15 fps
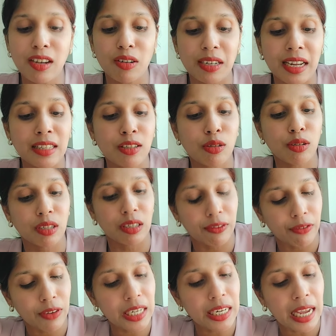or tends to
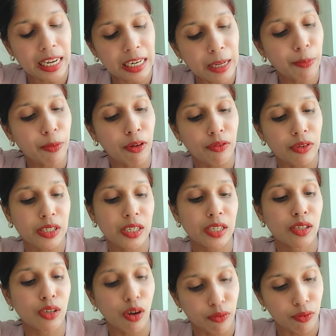defeat any
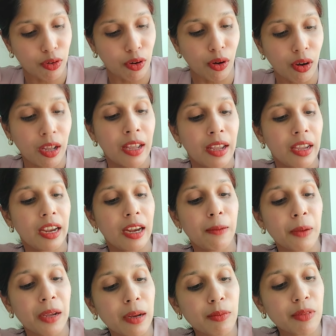provisions of law, it
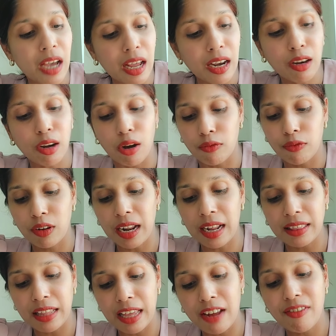becomes unlawful and
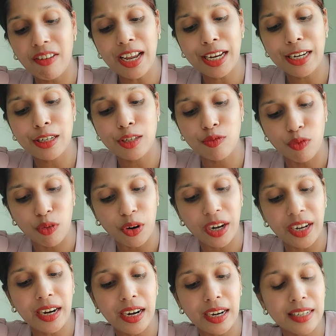thereby it is
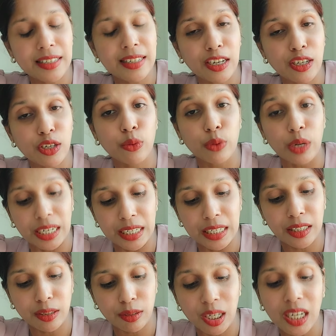void under Section
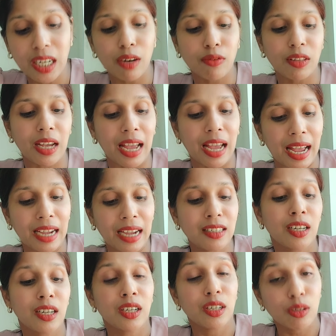23 of the Act,
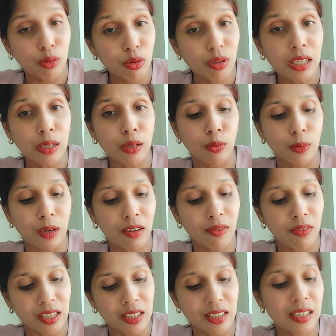Nutan Kumar
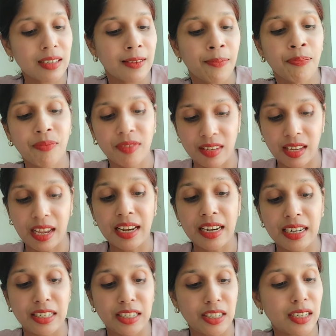versus 2nd
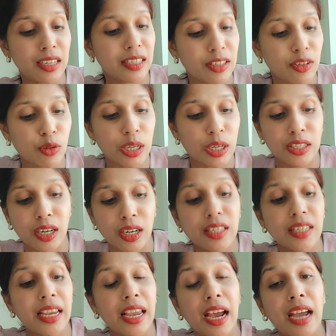Additional District Judge,
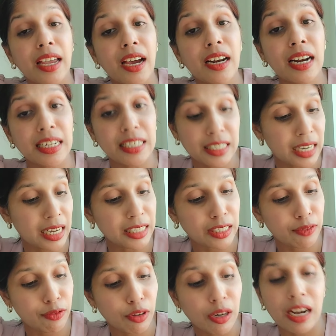AIR
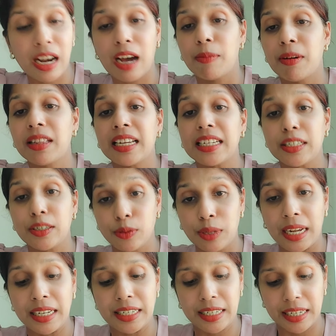1994, Allahabad
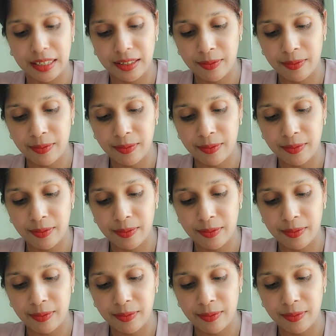298.